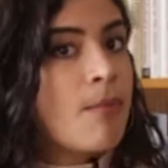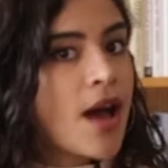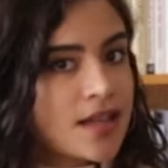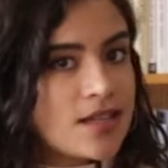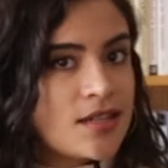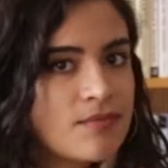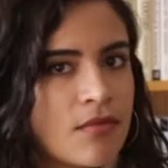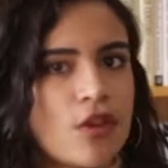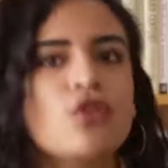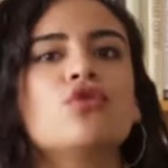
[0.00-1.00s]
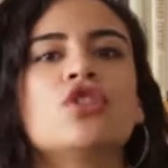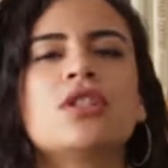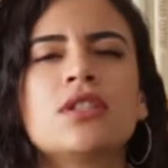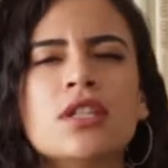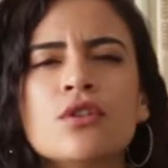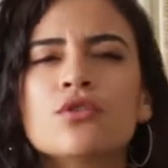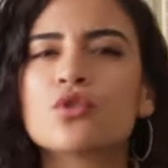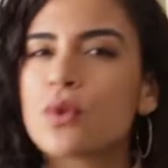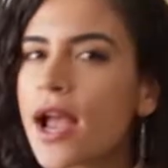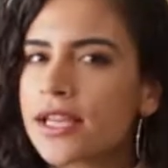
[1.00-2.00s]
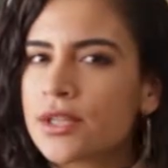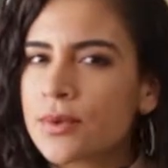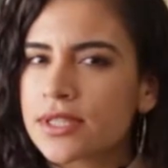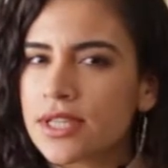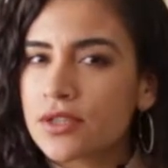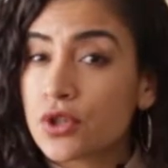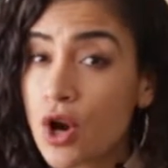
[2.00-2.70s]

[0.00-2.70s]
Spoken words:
But you should still try to resist